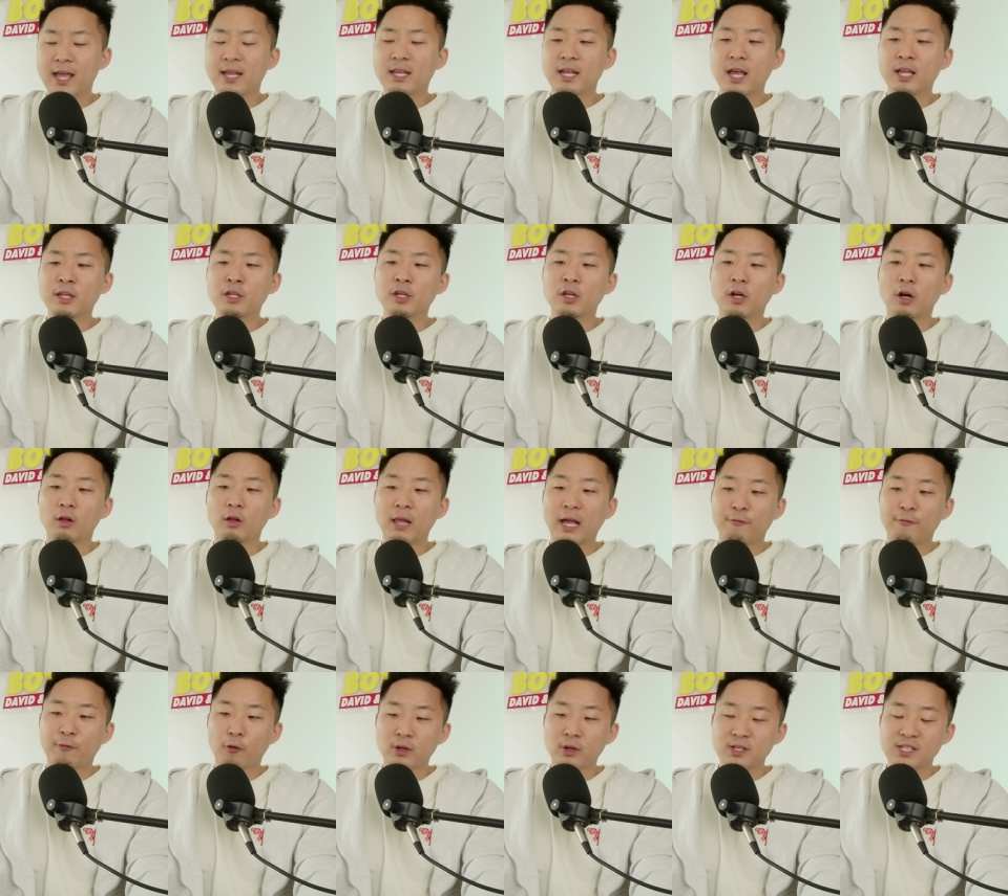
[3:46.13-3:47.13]
and and you know,
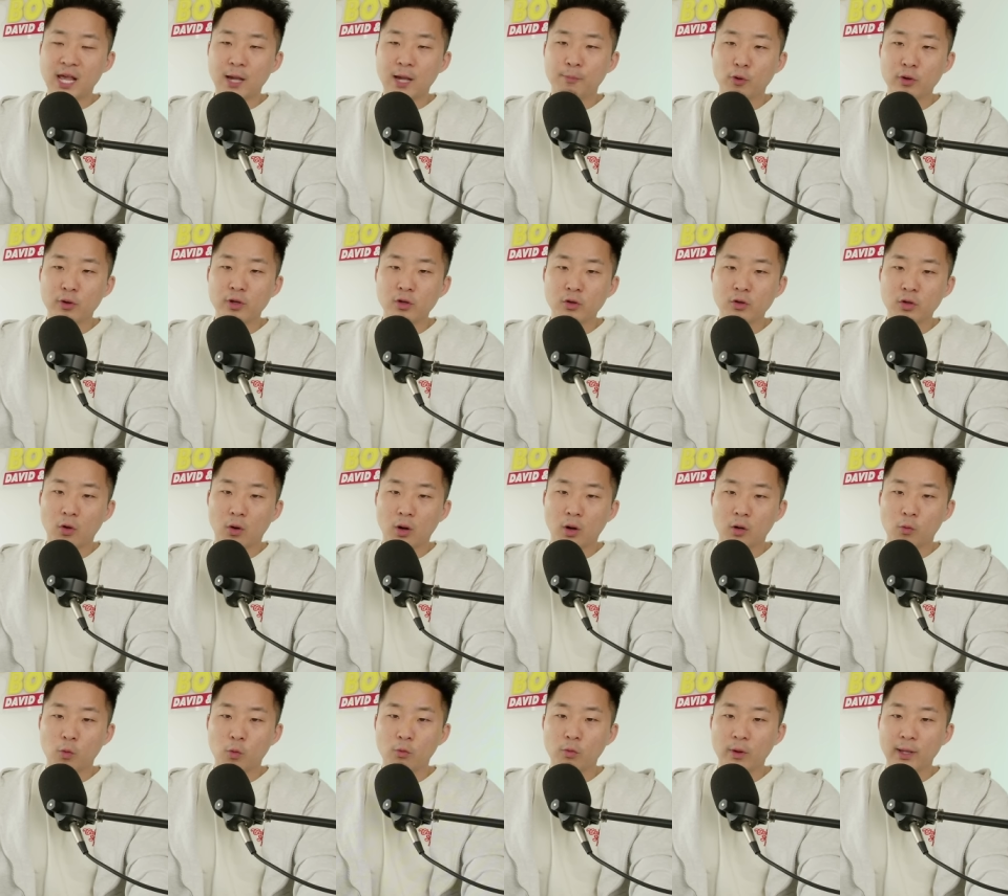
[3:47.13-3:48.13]
like for example, in New
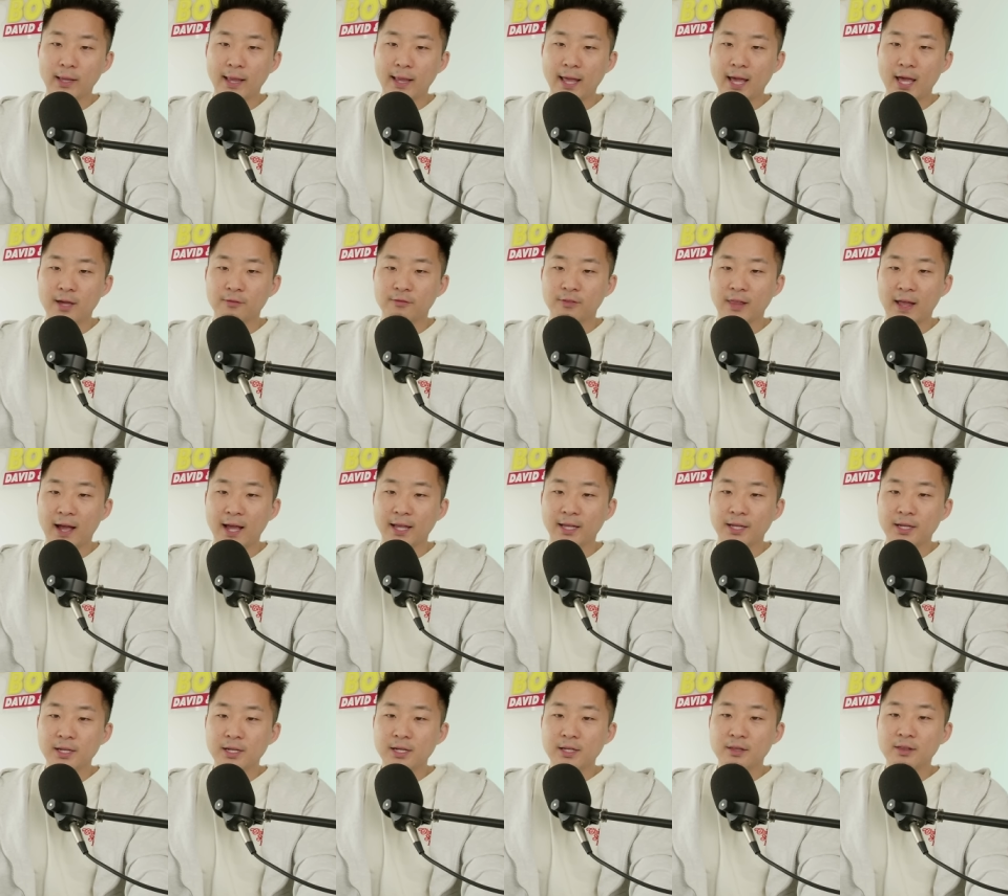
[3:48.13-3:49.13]
York where we live, like
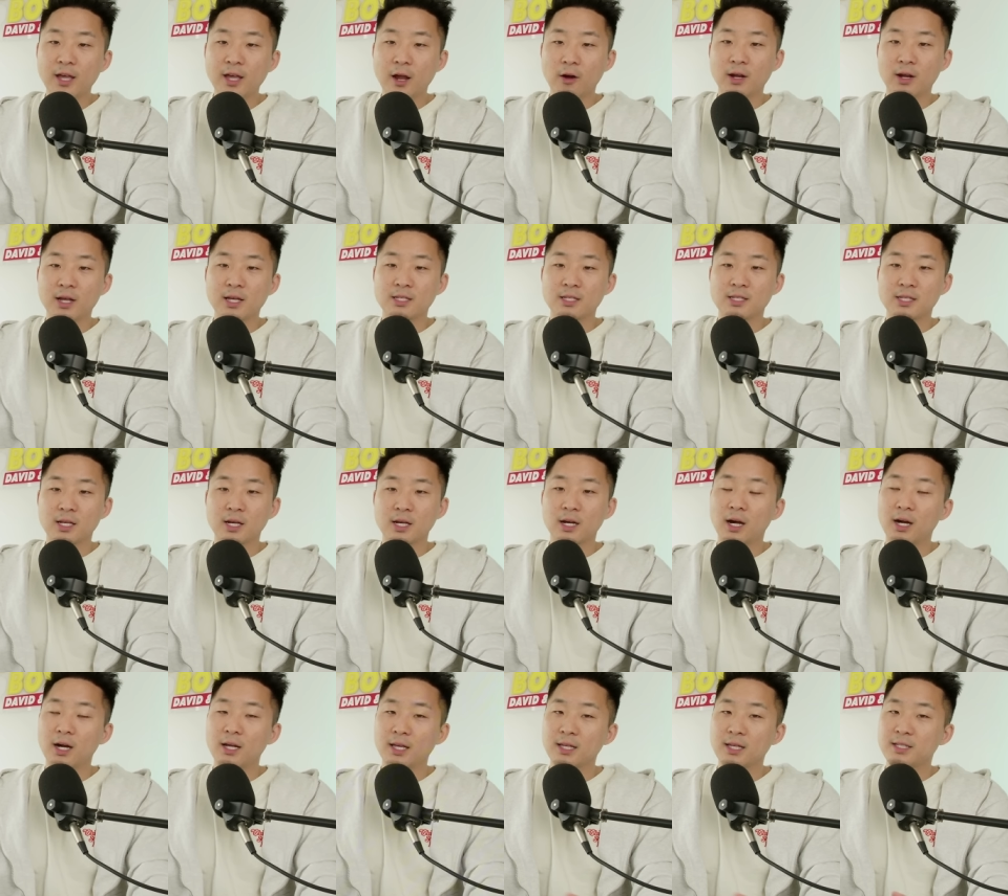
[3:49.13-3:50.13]
there is
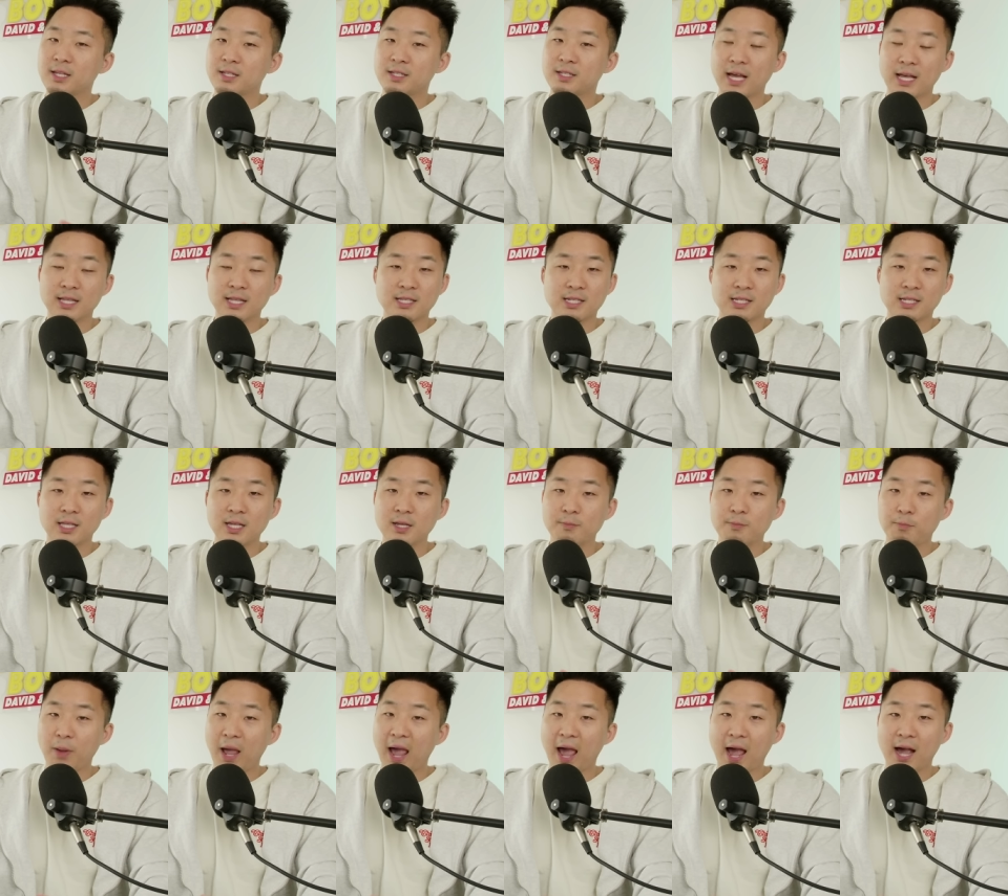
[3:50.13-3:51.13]
a, it's a densely
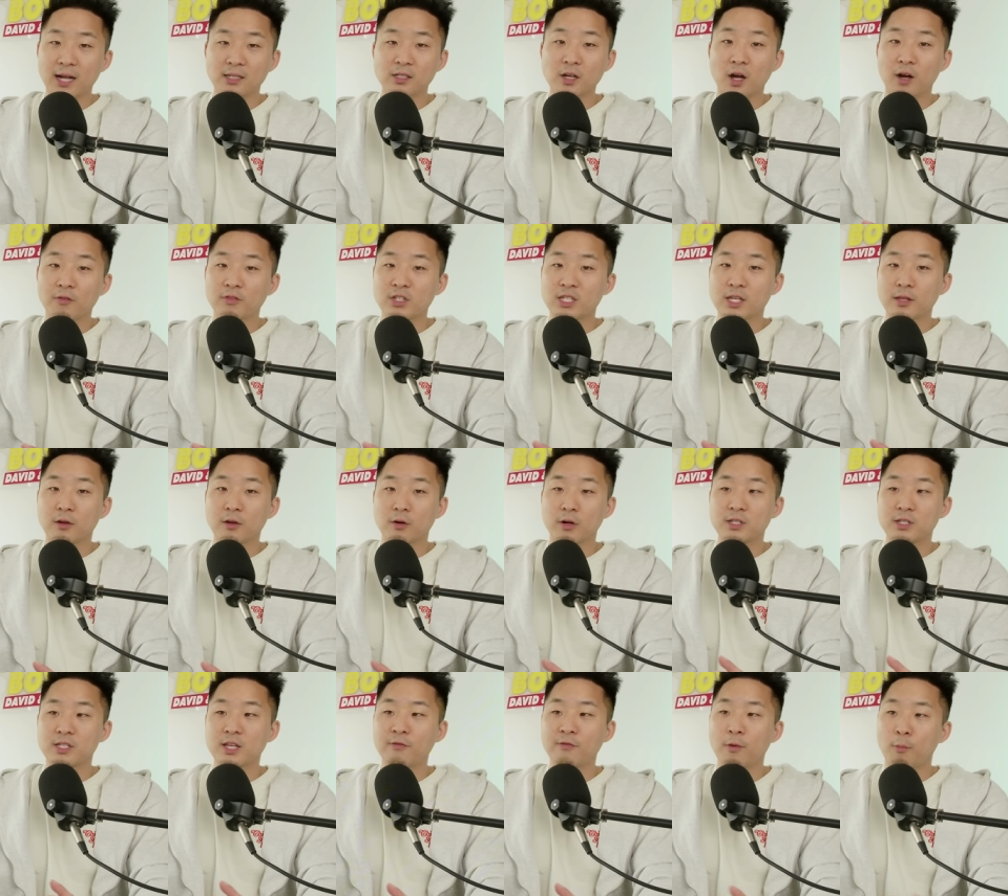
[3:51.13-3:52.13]
packed. Obviously, there
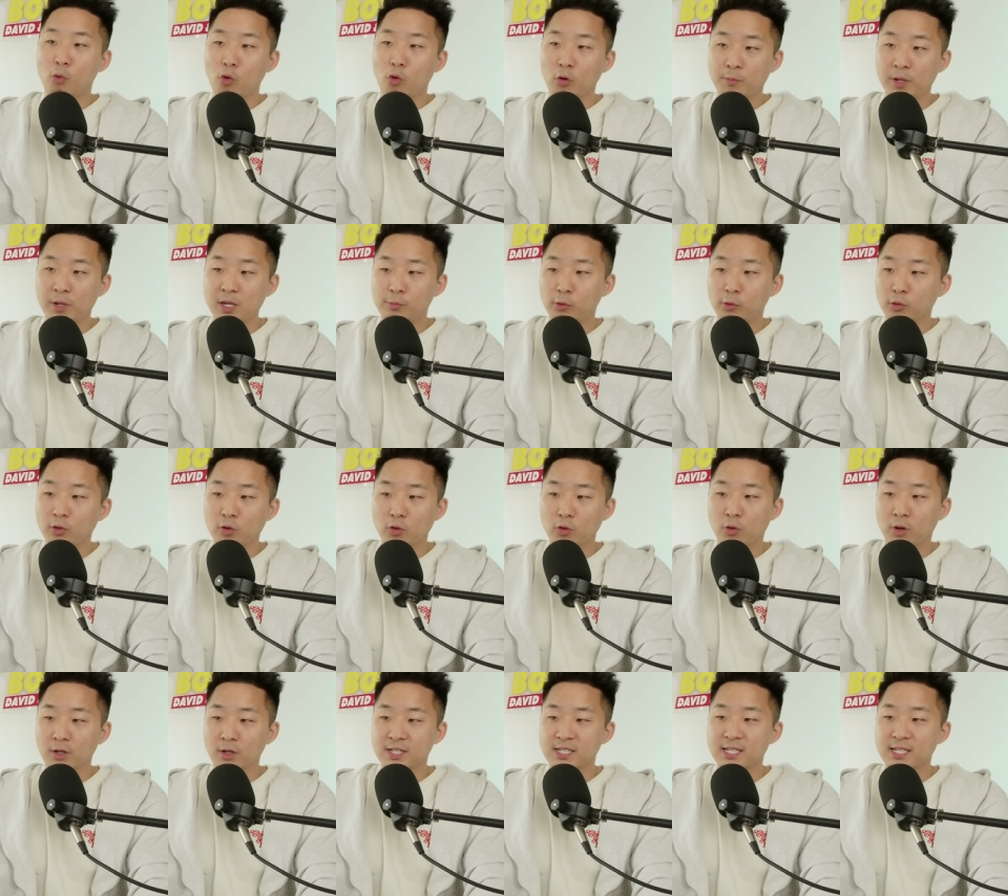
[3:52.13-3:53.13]
is even more people in New
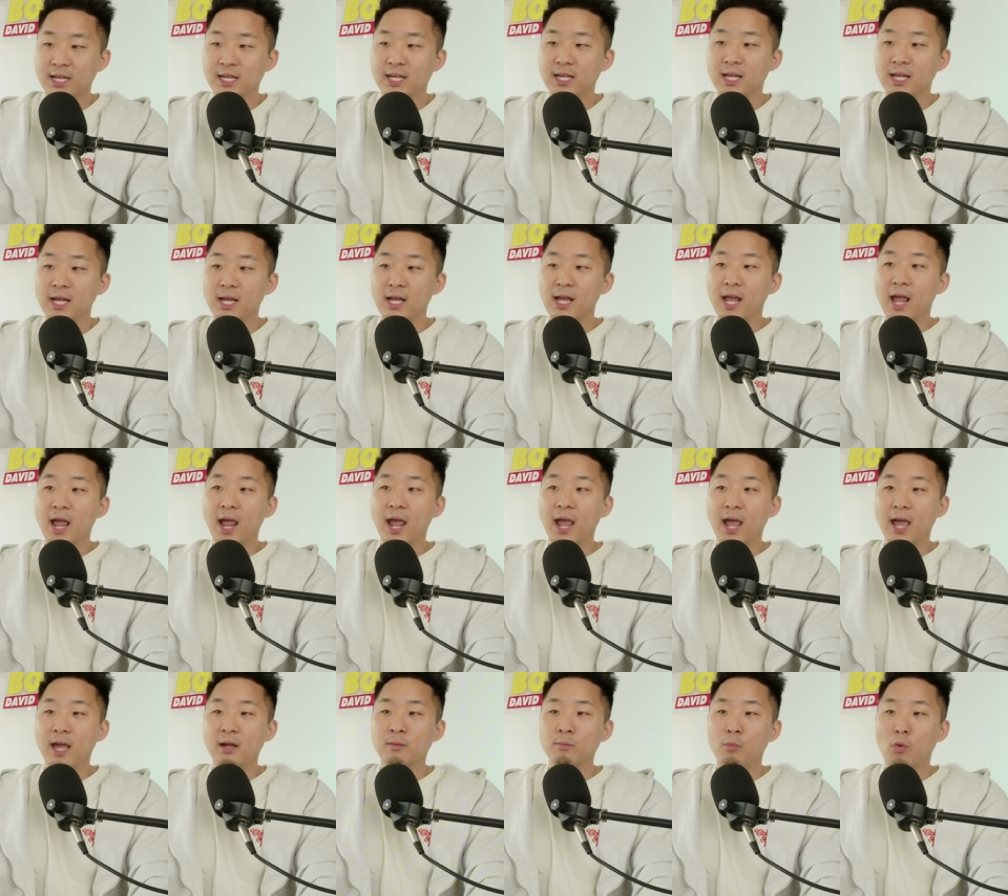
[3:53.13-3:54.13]
York City
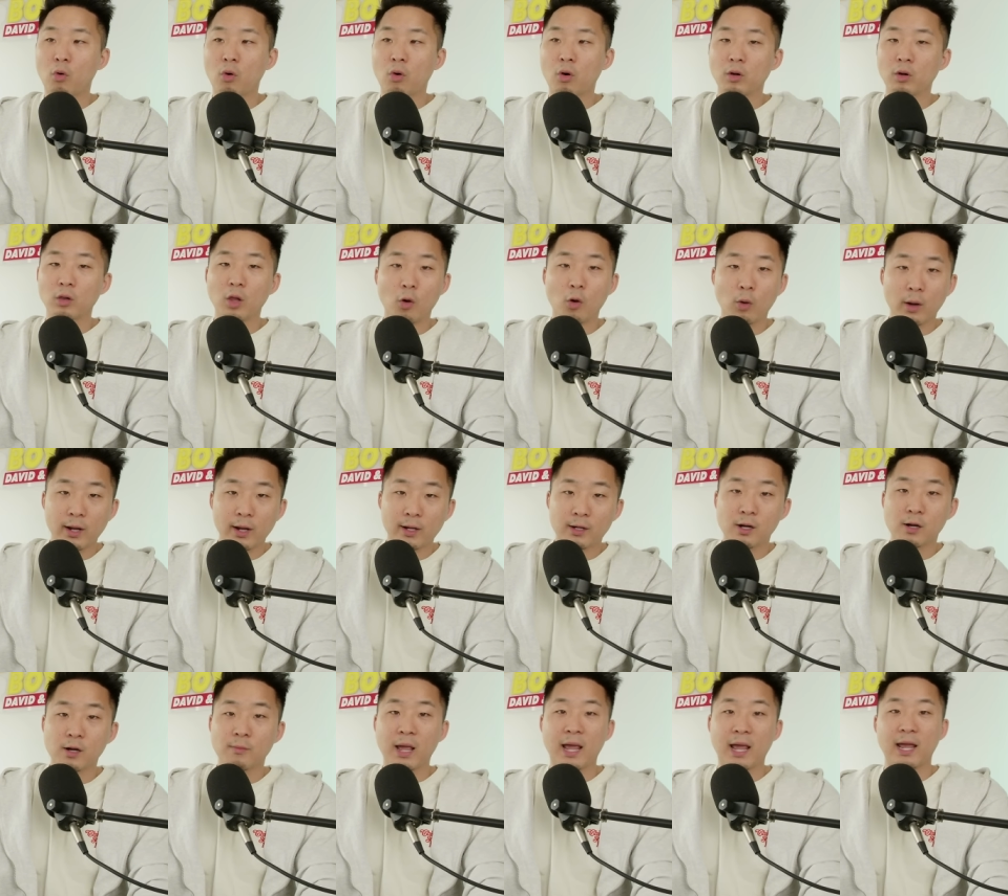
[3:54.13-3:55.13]
and more lower
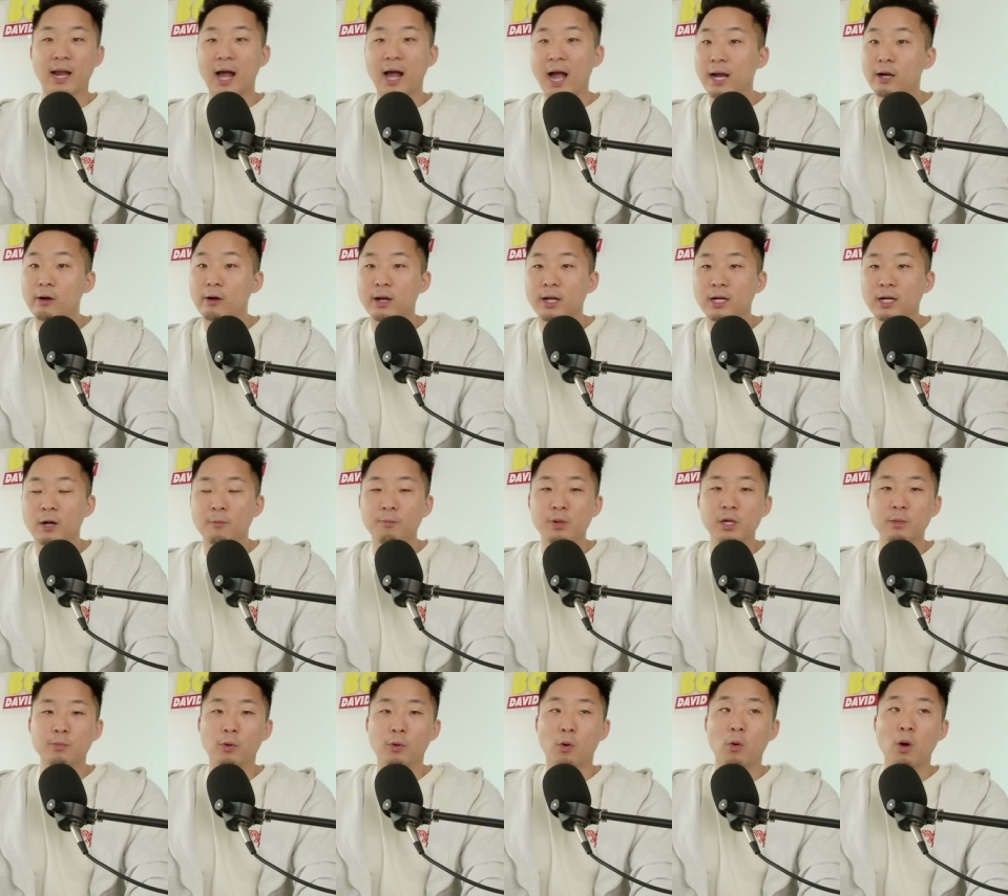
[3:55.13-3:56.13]
income and higher income
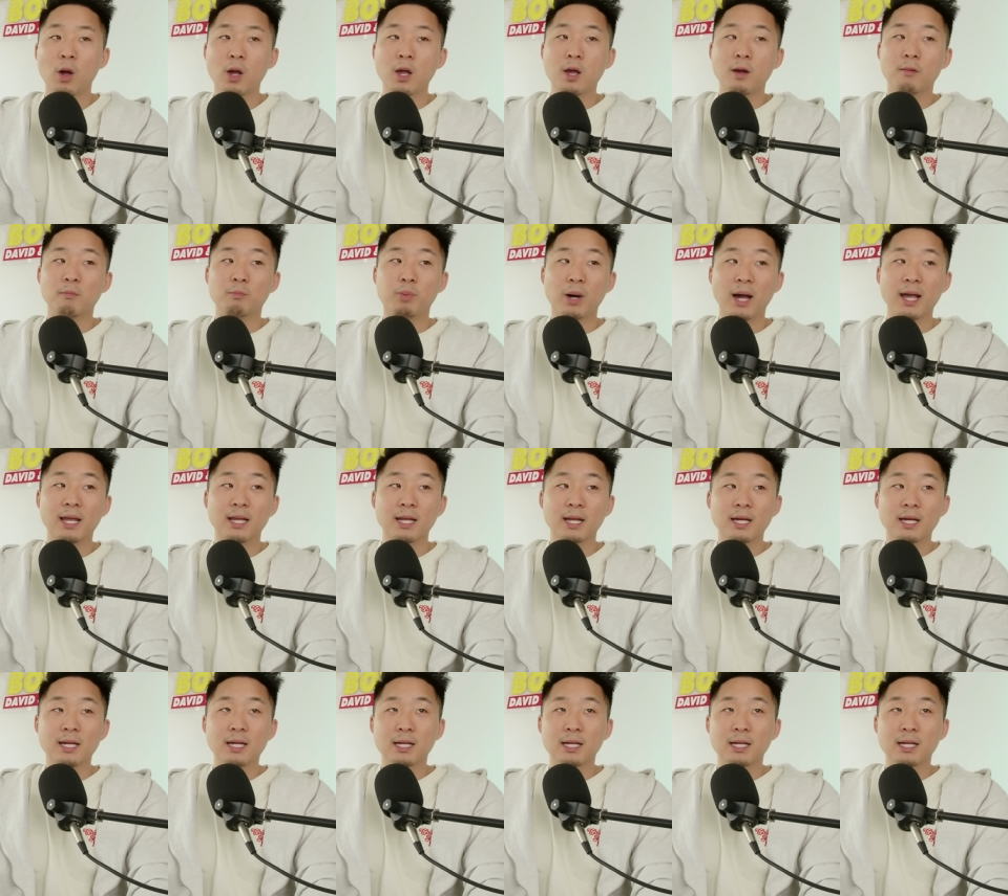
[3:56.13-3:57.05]
people, but